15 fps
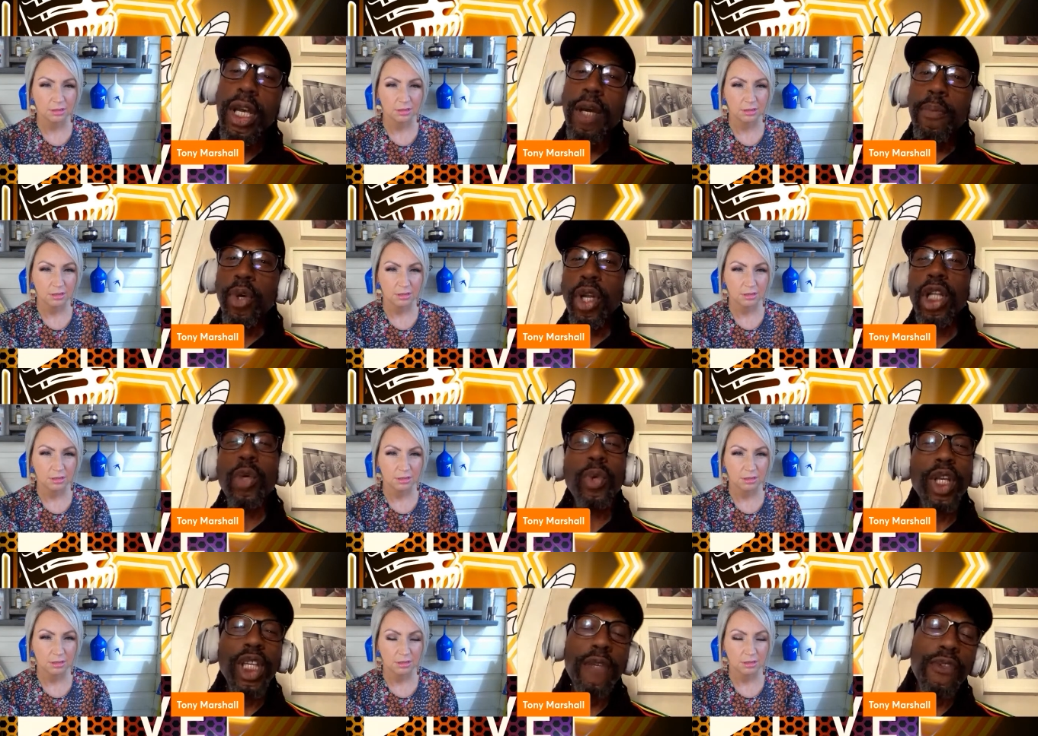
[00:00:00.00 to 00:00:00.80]
Speaker 1: But I don't want
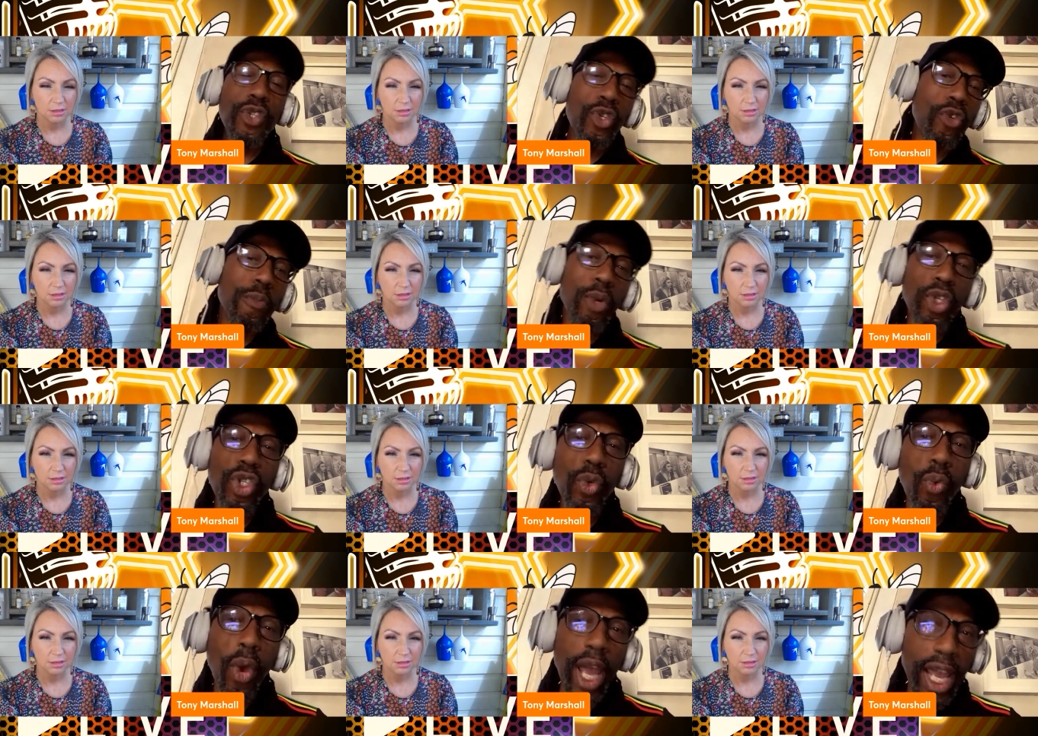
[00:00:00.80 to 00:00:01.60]
to give too much
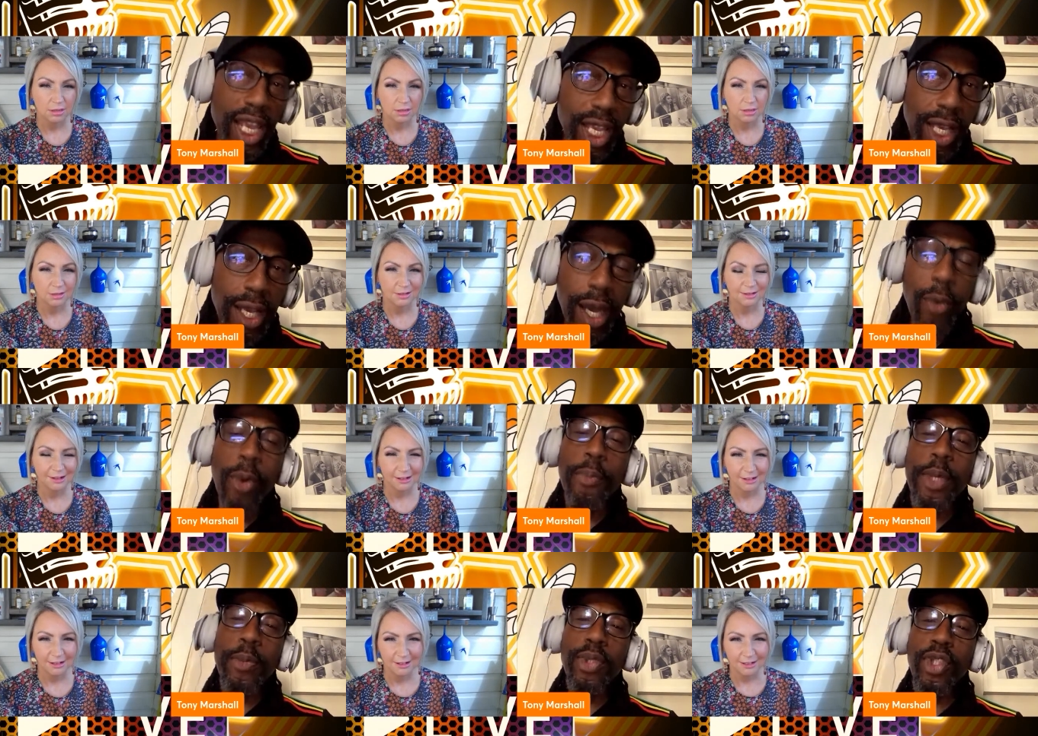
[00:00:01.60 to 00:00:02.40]
away. I want
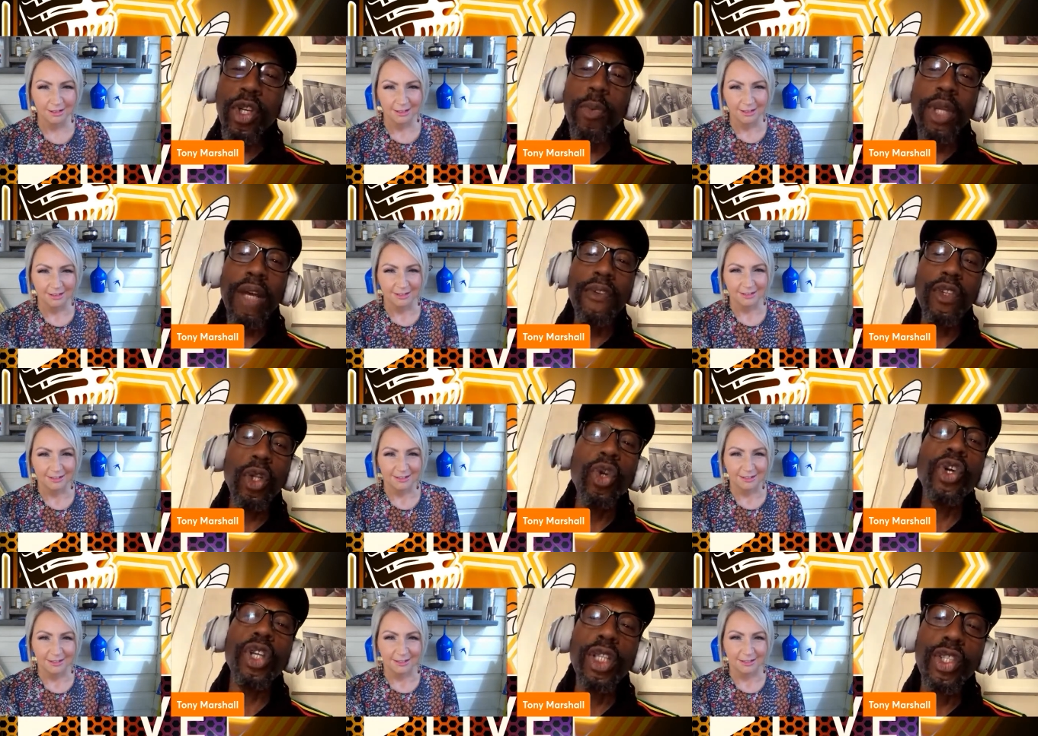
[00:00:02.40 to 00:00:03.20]
people to come and have a
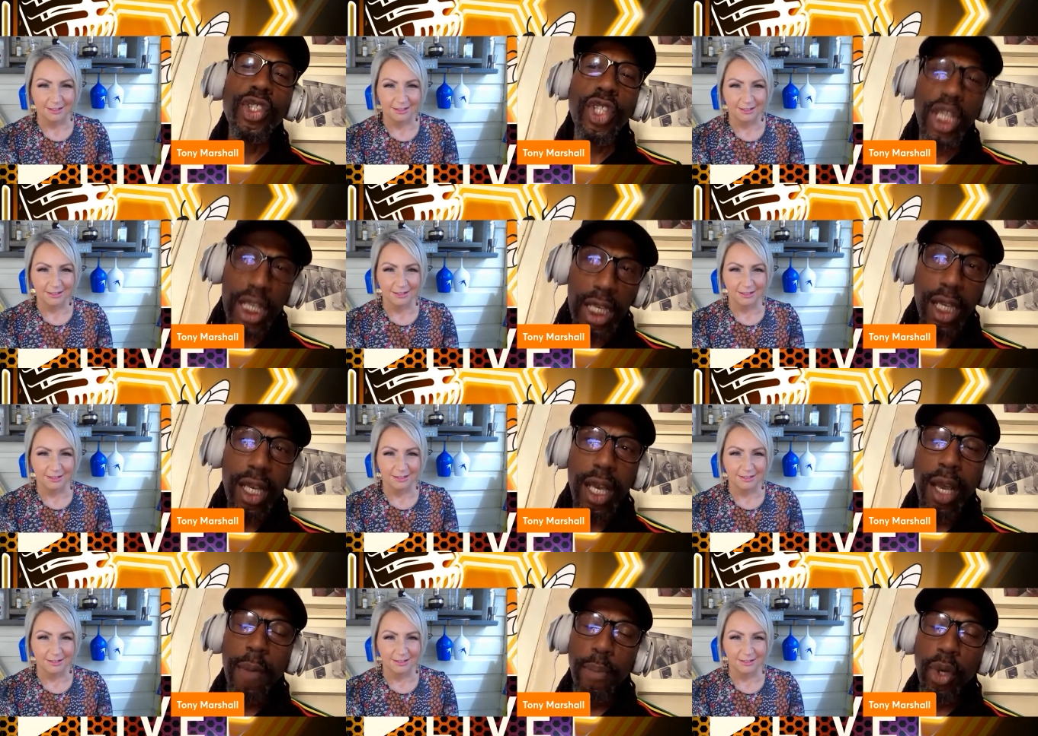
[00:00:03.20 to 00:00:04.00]
look and see.
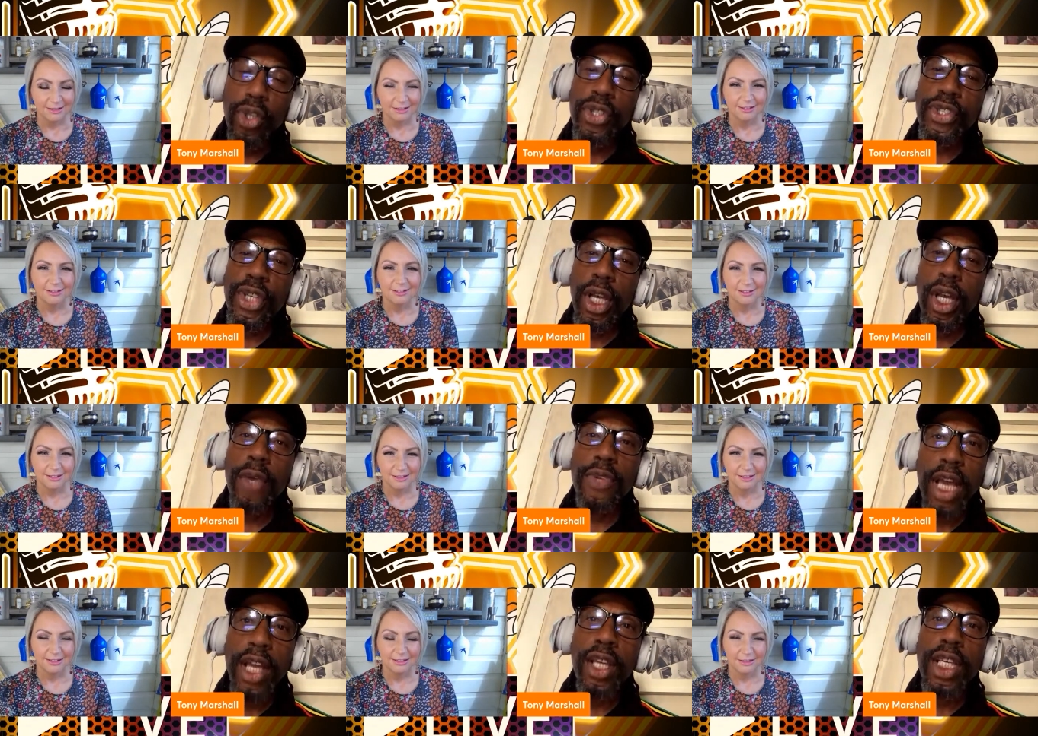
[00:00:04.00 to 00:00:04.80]
But uh,
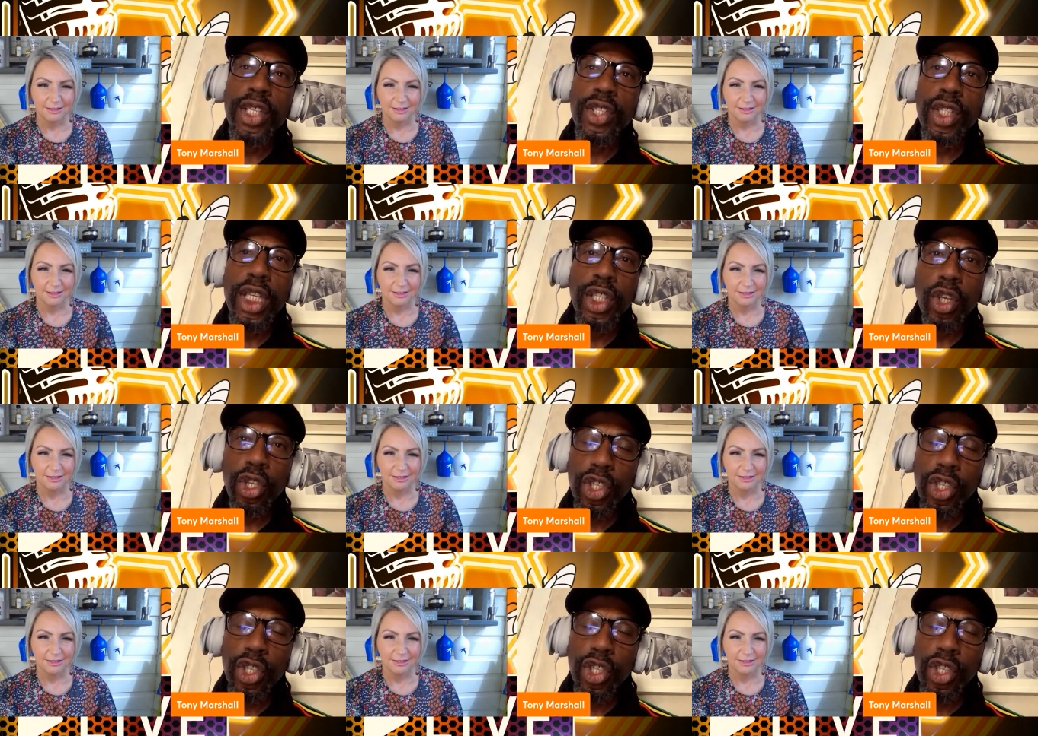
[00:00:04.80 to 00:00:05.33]
yeah, he's he's got a